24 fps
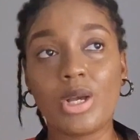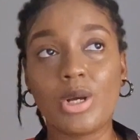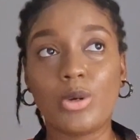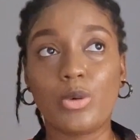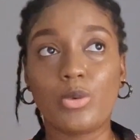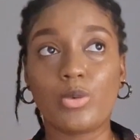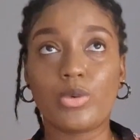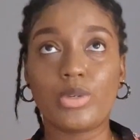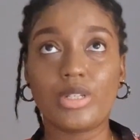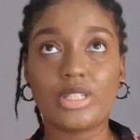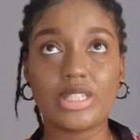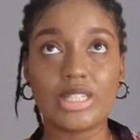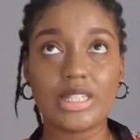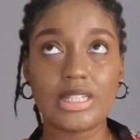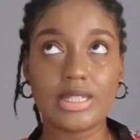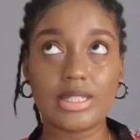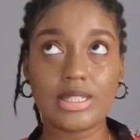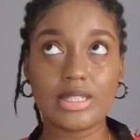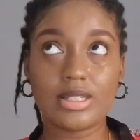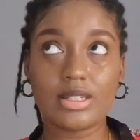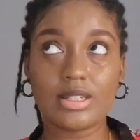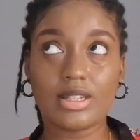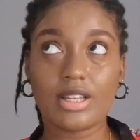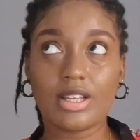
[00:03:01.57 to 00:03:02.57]

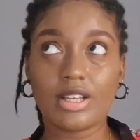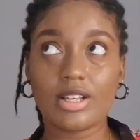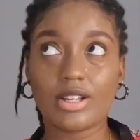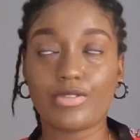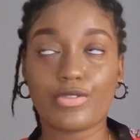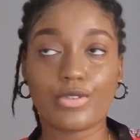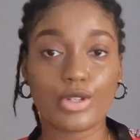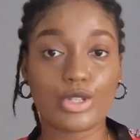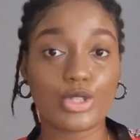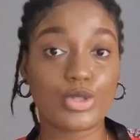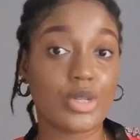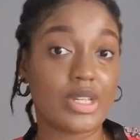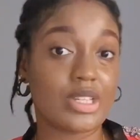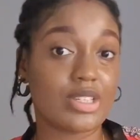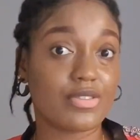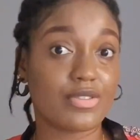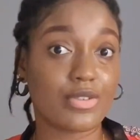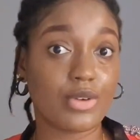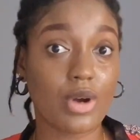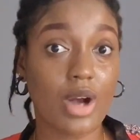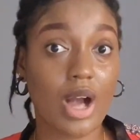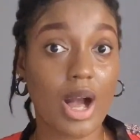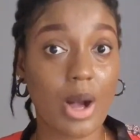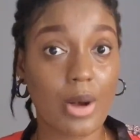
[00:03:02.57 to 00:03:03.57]
within first
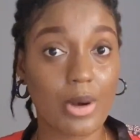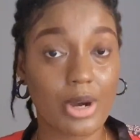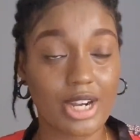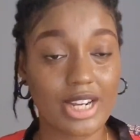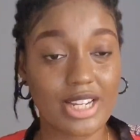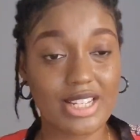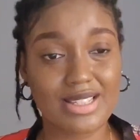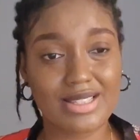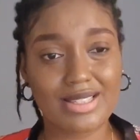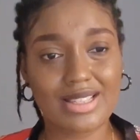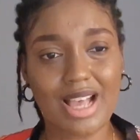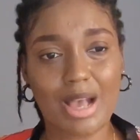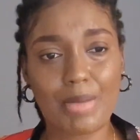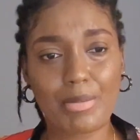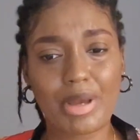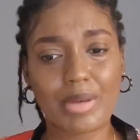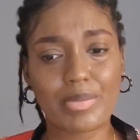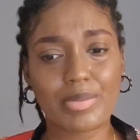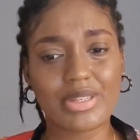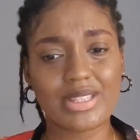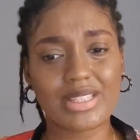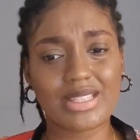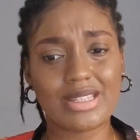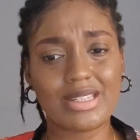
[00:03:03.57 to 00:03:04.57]
24 hours, I might
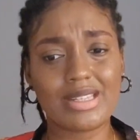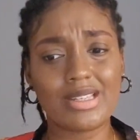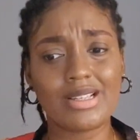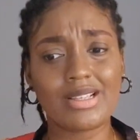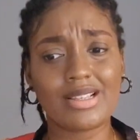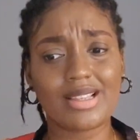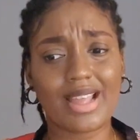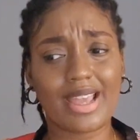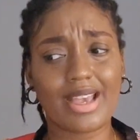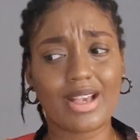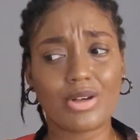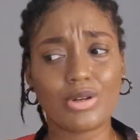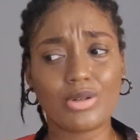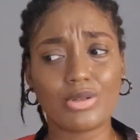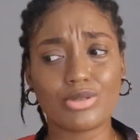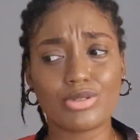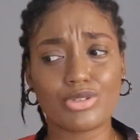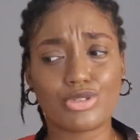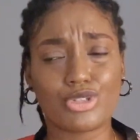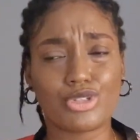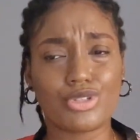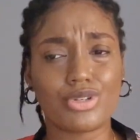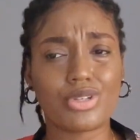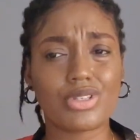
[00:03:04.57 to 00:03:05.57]
be seeing like
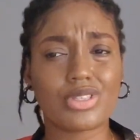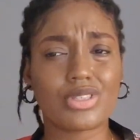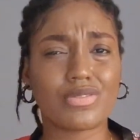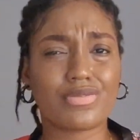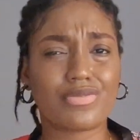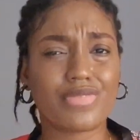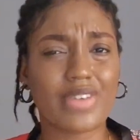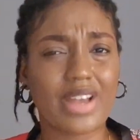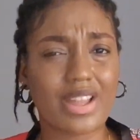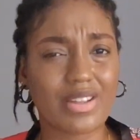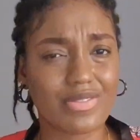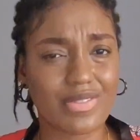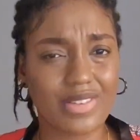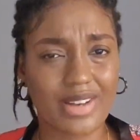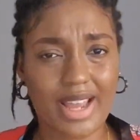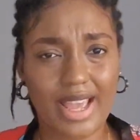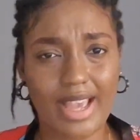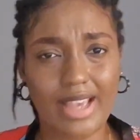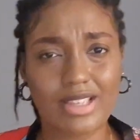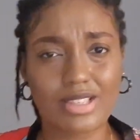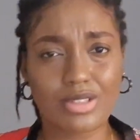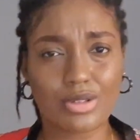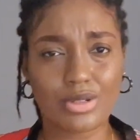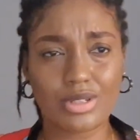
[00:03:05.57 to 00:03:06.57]
just 5
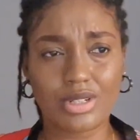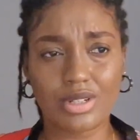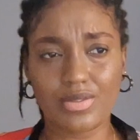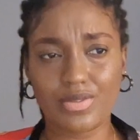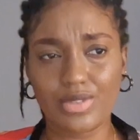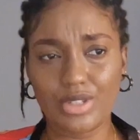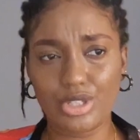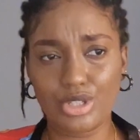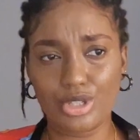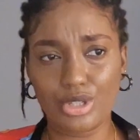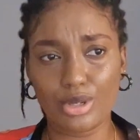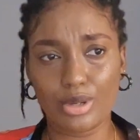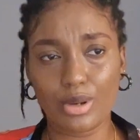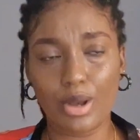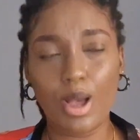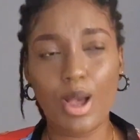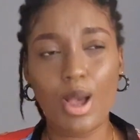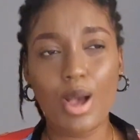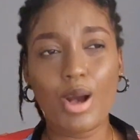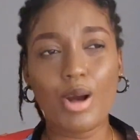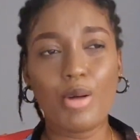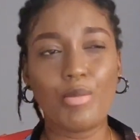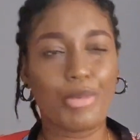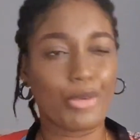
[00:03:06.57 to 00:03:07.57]
likes on the video.
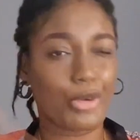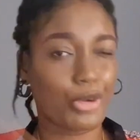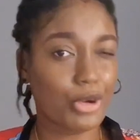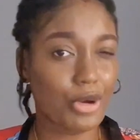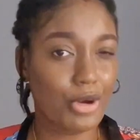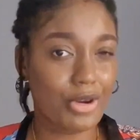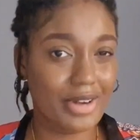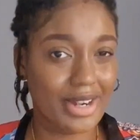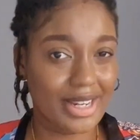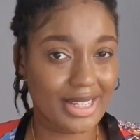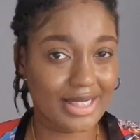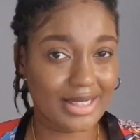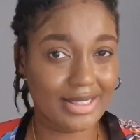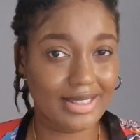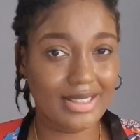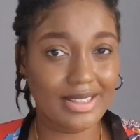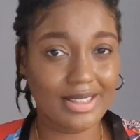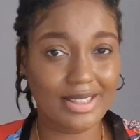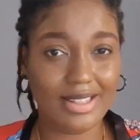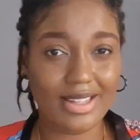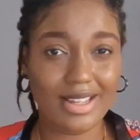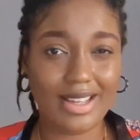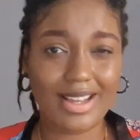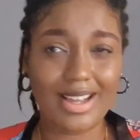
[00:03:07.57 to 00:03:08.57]
But
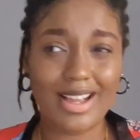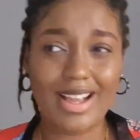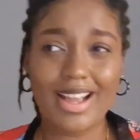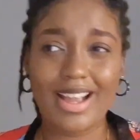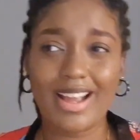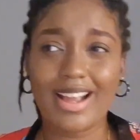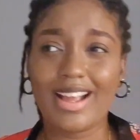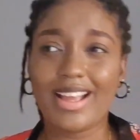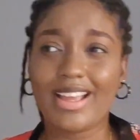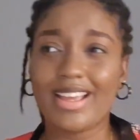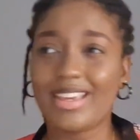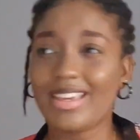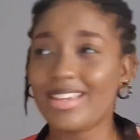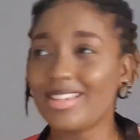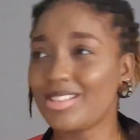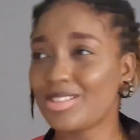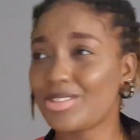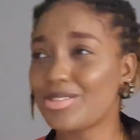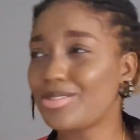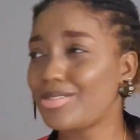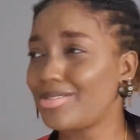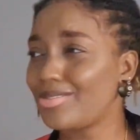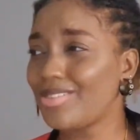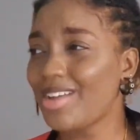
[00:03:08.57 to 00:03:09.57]
currently,
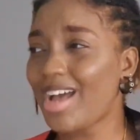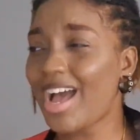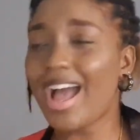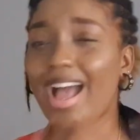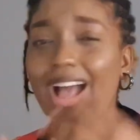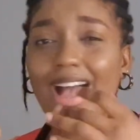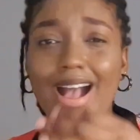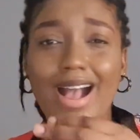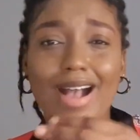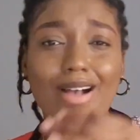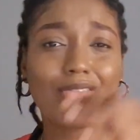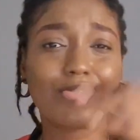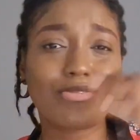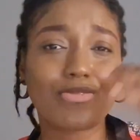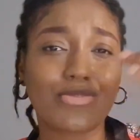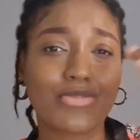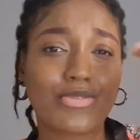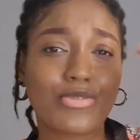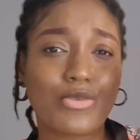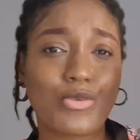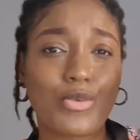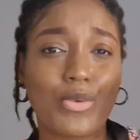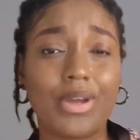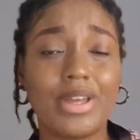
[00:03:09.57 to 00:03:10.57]
I
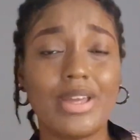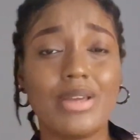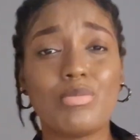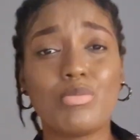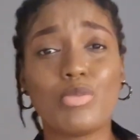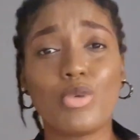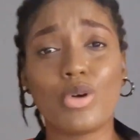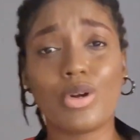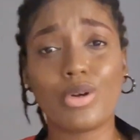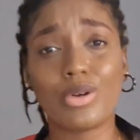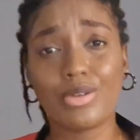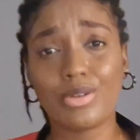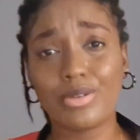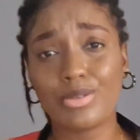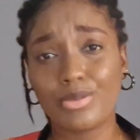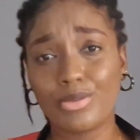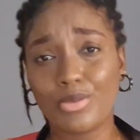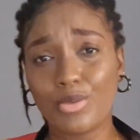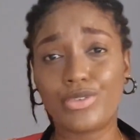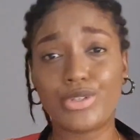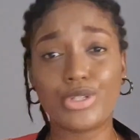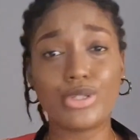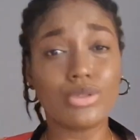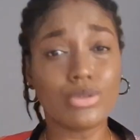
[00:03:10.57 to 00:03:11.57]
have way more
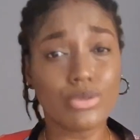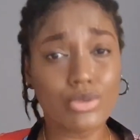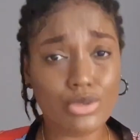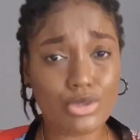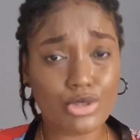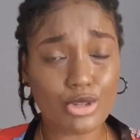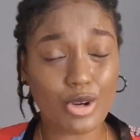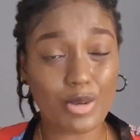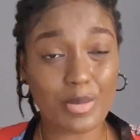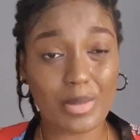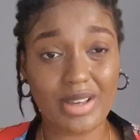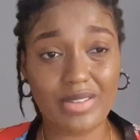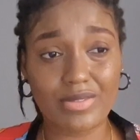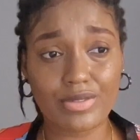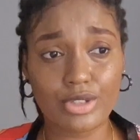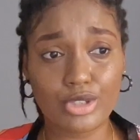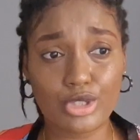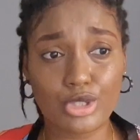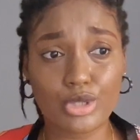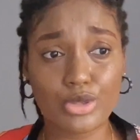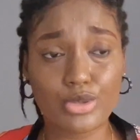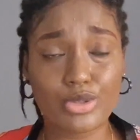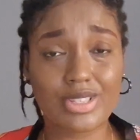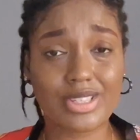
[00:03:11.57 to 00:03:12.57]
views on my
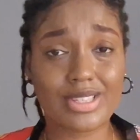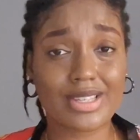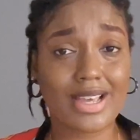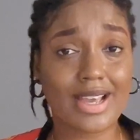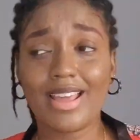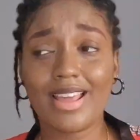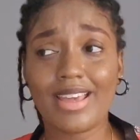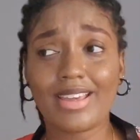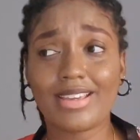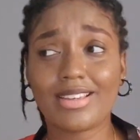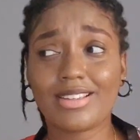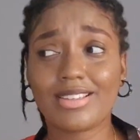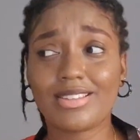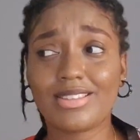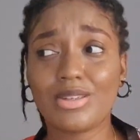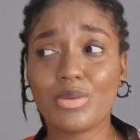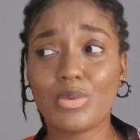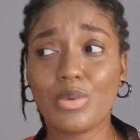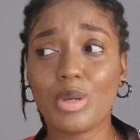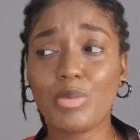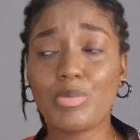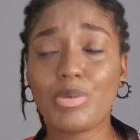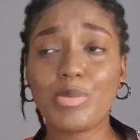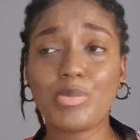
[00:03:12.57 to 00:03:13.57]
videos. Like, the
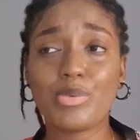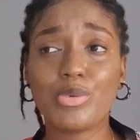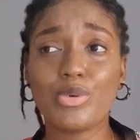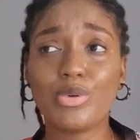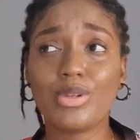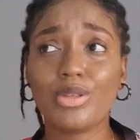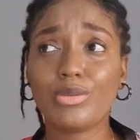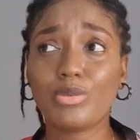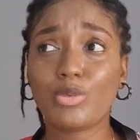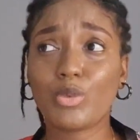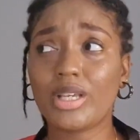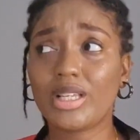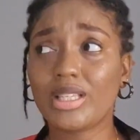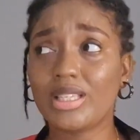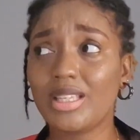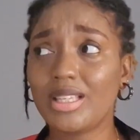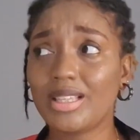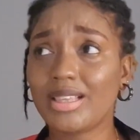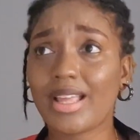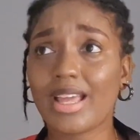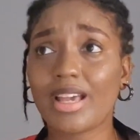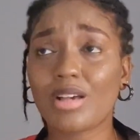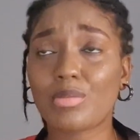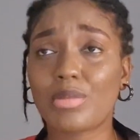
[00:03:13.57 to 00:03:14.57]
way people quickly
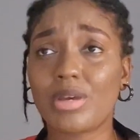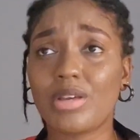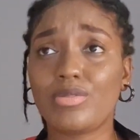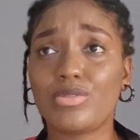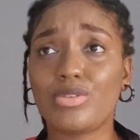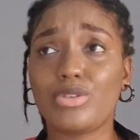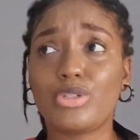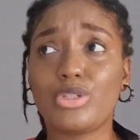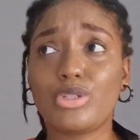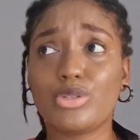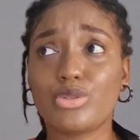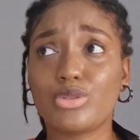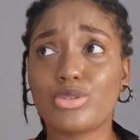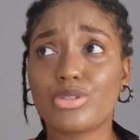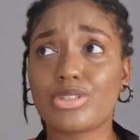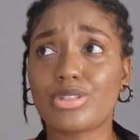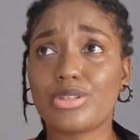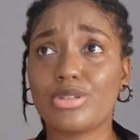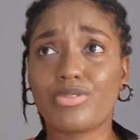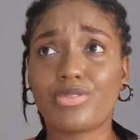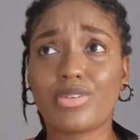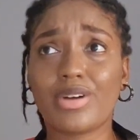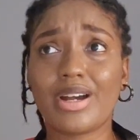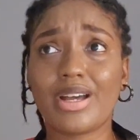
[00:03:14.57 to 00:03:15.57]
like my videos,
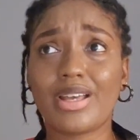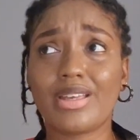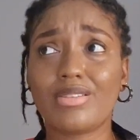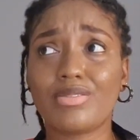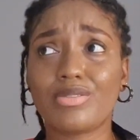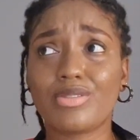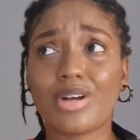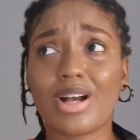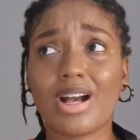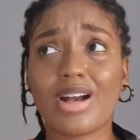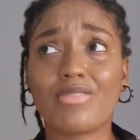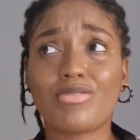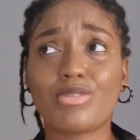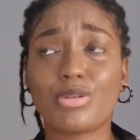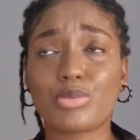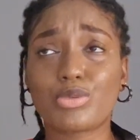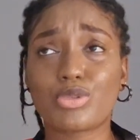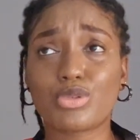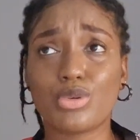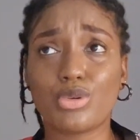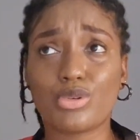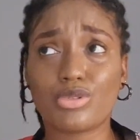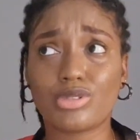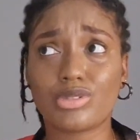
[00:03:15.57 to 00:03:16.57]
before I even have up
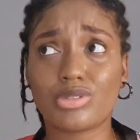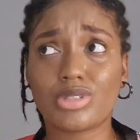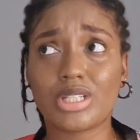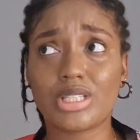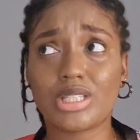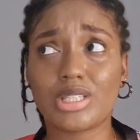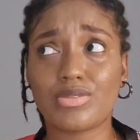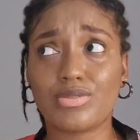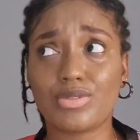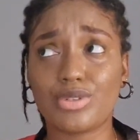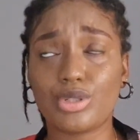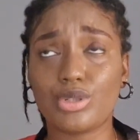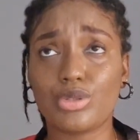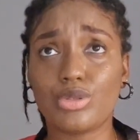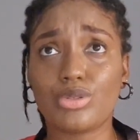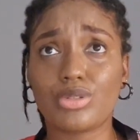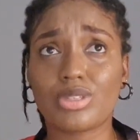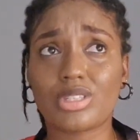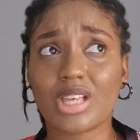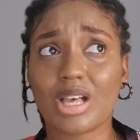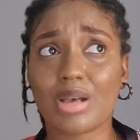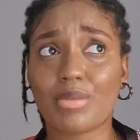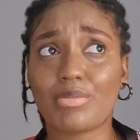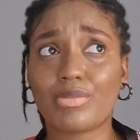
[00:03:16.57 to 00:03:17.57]
to 100
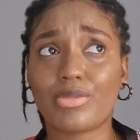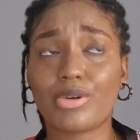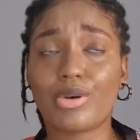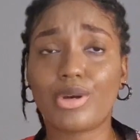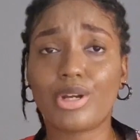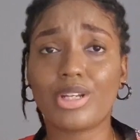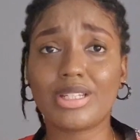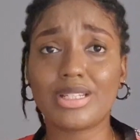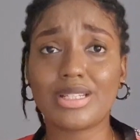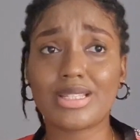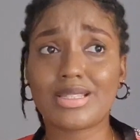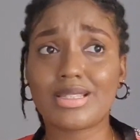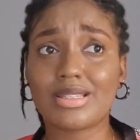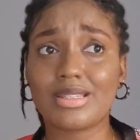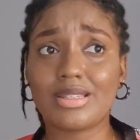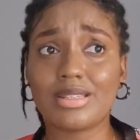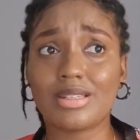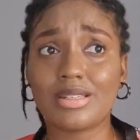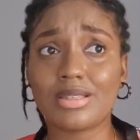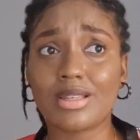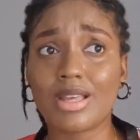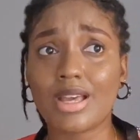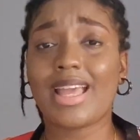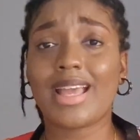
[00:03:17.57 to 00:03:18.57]
views, I'm already
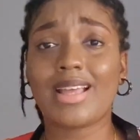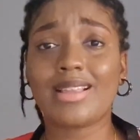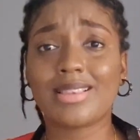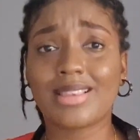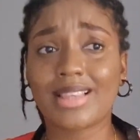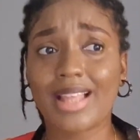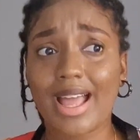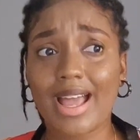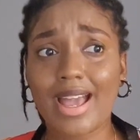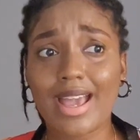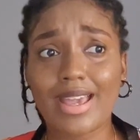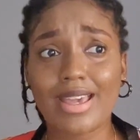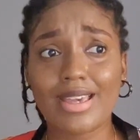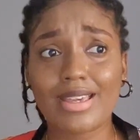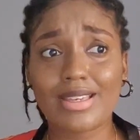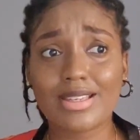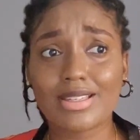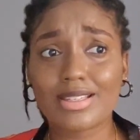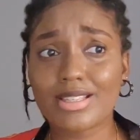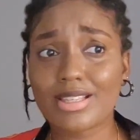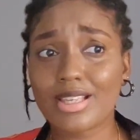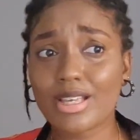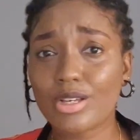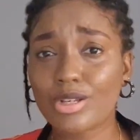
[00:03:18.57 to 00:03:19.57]
seeing 10
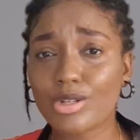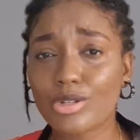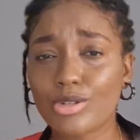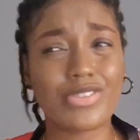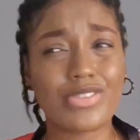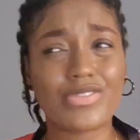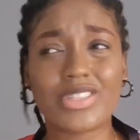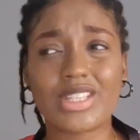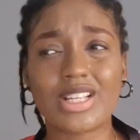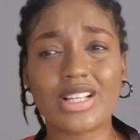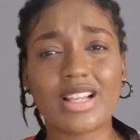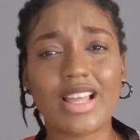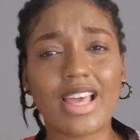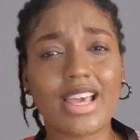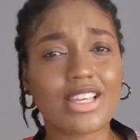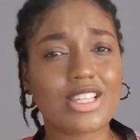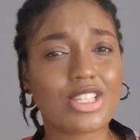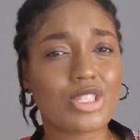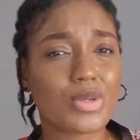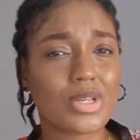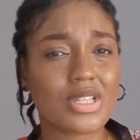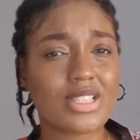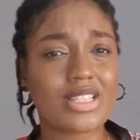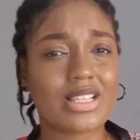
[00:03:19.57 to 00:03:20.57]
likes, 15
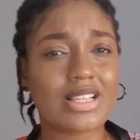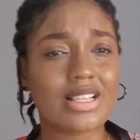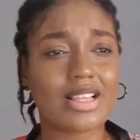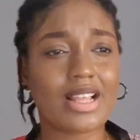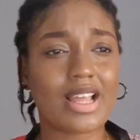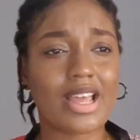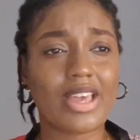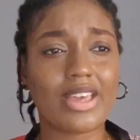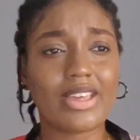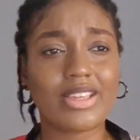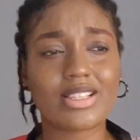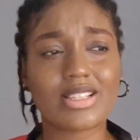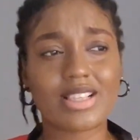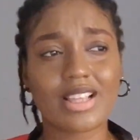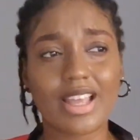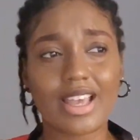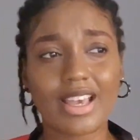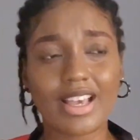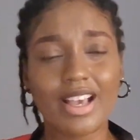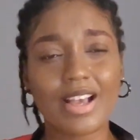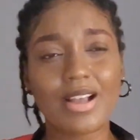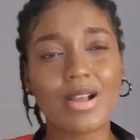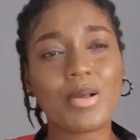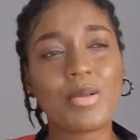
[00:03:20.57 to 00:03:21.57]
likes, 20 likes.
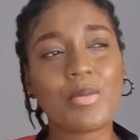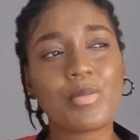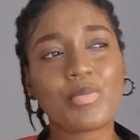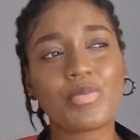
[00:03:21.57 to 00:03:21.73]
Like,